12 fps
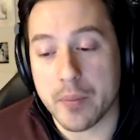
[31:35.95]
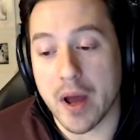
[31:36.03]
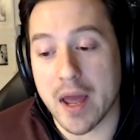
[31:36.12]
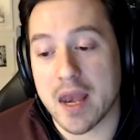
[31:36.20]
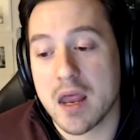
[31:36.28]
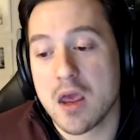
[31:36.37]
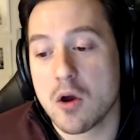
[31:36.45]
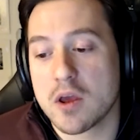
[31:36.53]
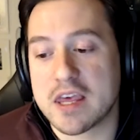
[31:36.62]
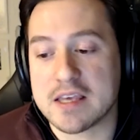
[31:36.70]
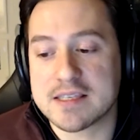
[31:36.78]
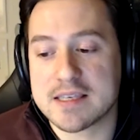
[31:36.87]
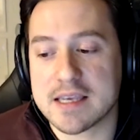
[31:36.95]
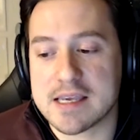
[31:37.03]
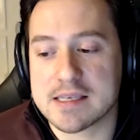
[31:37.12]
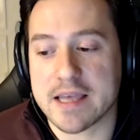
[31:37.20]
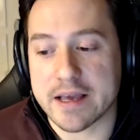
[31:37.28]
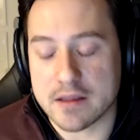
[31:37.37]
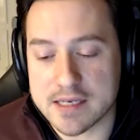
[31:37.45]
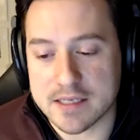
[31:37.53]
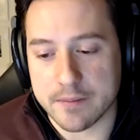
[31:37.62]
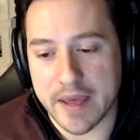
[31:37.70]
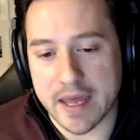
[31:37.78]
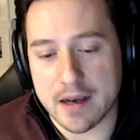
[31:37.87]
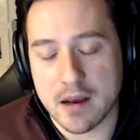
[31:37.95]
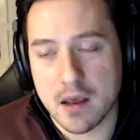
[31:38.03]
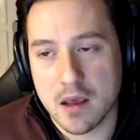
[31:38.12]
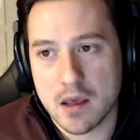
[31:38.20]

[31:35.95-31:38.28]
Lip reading: But he's like, listen, man,